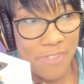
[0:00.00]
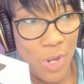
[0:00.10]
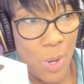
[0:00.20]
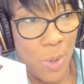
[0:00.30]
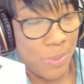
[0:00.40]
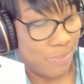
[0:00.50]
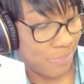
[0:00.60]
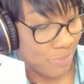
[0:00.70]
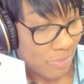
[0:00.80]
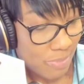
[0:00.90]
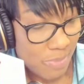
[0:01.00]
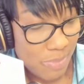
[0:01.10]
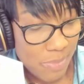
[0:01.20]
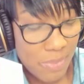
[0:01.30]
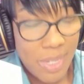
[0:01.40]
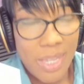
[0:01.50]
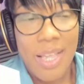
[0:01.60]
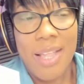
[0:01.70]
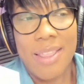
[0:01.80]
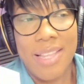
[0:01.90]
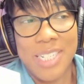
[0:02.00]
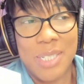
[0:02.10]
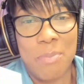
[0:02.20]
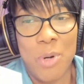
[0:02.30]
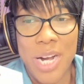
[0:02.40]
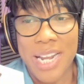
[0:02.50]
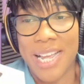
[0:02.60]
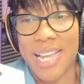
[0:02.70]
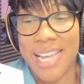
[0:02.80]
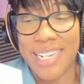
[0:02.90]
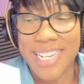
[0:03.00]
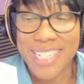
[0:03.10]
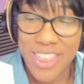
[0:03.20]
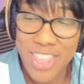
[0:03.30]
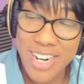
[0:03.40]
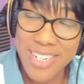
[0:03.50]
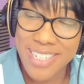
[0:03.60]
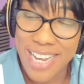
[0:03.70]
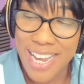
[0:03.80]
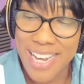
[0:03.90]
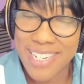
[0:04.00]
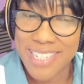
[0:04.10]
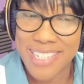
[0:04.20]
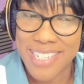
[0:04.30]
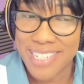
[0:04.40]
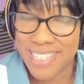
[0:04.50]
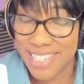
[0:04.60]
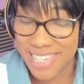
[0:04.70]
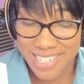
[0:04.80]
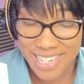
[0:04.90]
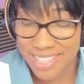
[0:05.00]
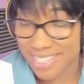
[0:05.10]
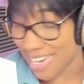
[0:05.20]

Flow. This morning, it is Thursday, the 16th